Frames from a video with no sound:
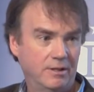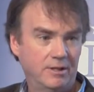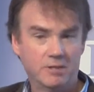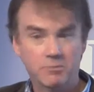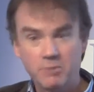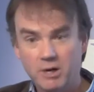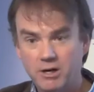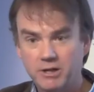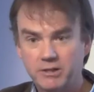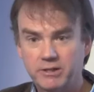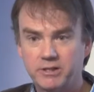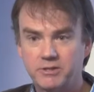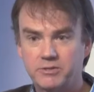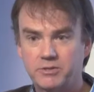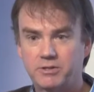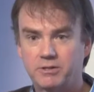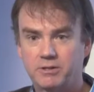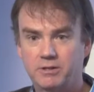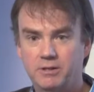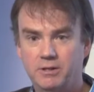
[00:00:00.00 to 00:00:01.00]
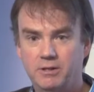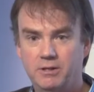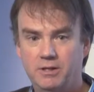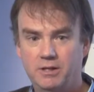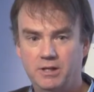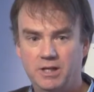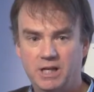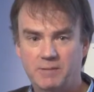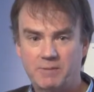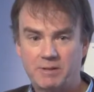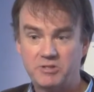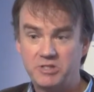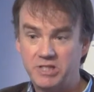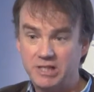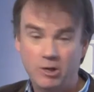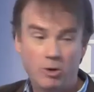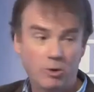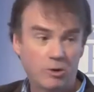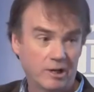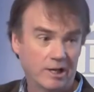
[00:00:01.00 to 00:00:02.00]
the market, about
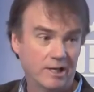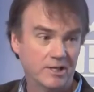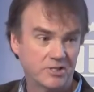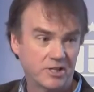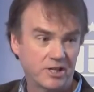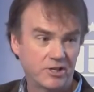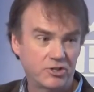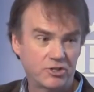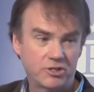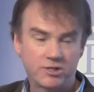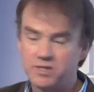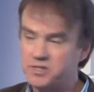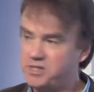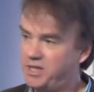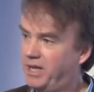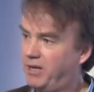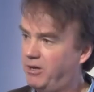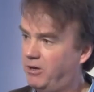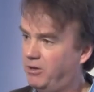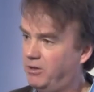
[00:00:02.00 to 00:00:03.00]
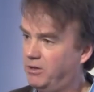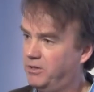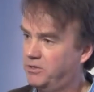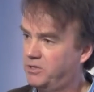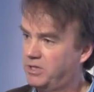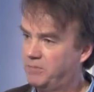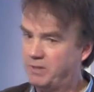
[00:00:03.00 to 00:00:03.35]
delocalization as they call it,